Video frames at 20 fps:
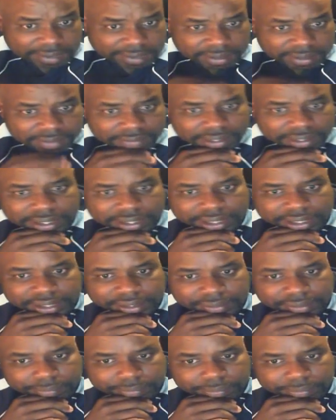universe,
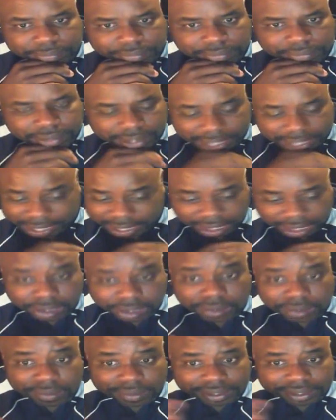
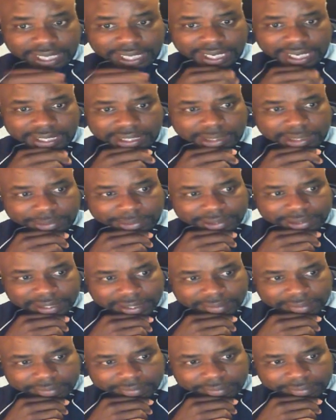including Satan
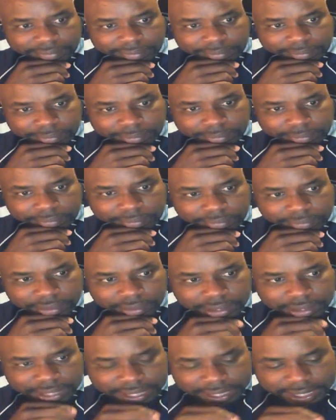himself.
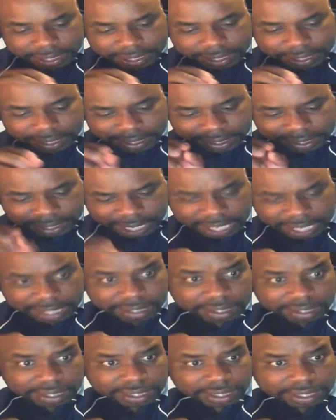
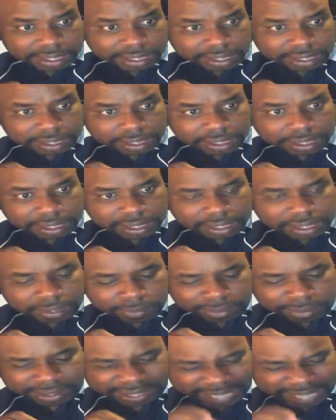Satan
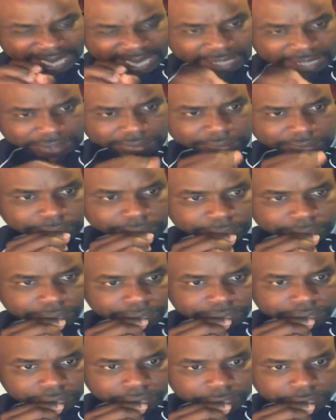was an angel
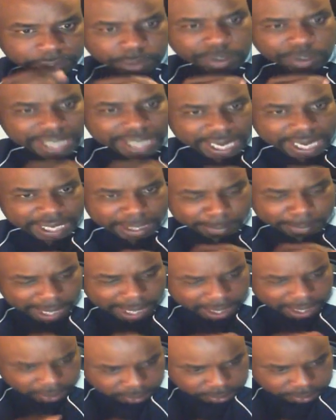created
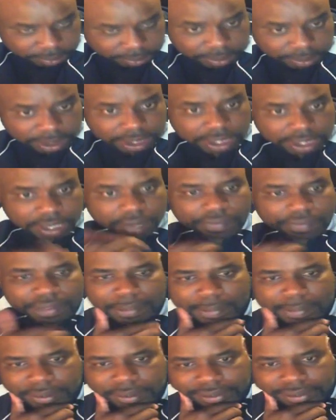by who? The
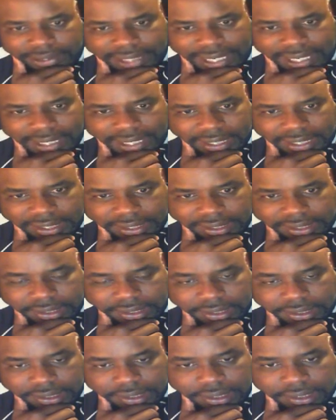Most High.
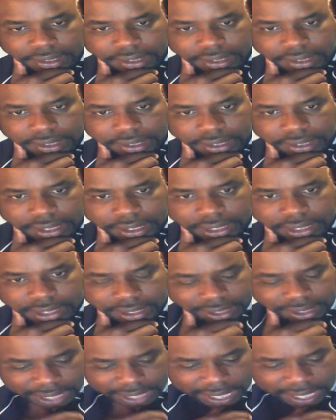
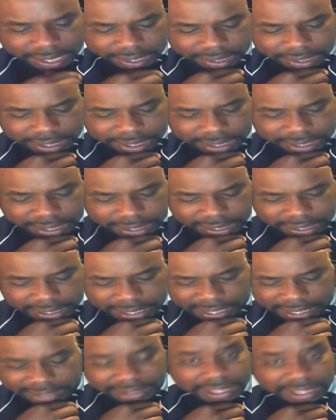Satan
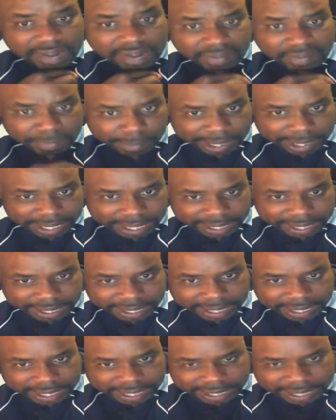has never been
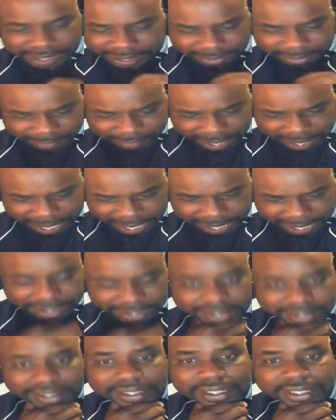divine.
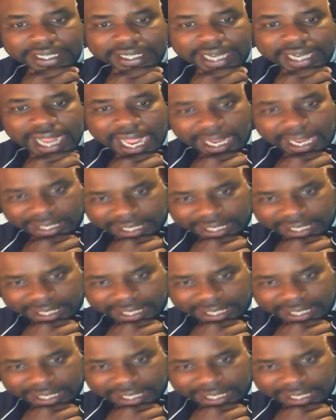How